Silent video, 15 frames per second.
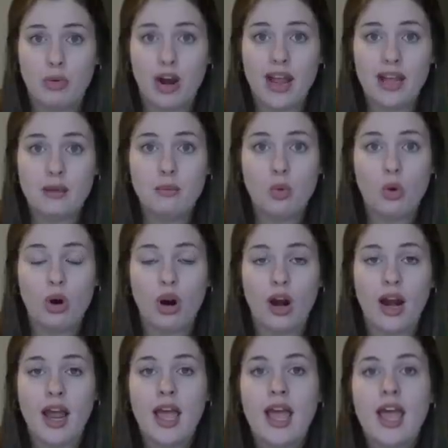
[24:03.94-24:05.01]
break
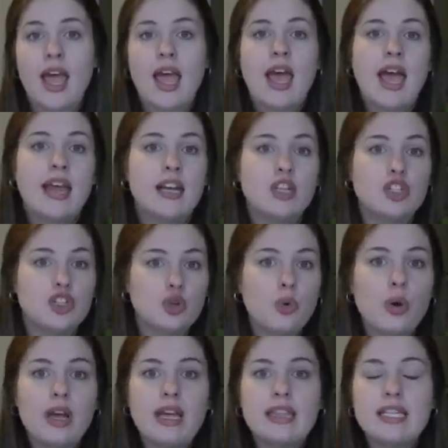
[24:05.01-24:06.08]
more and
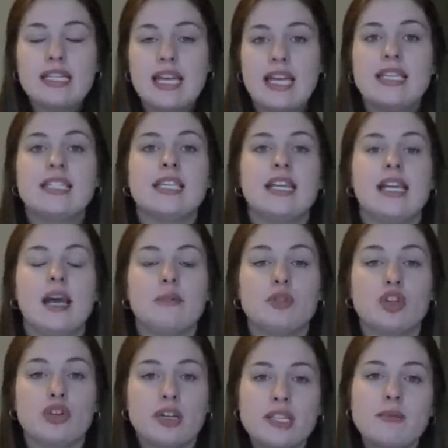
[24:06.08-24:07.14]
enjoy the days leading up
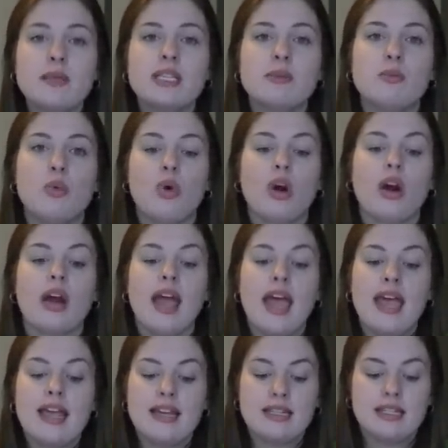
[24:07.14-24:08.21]
to Christmas more
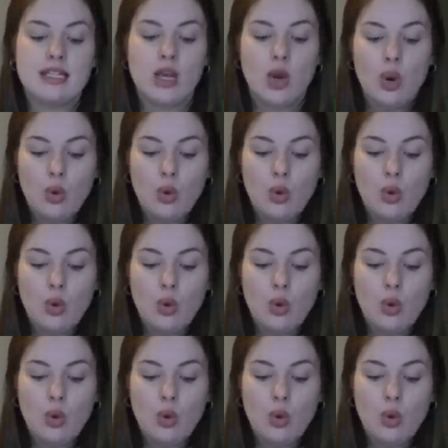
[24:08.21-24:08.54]
and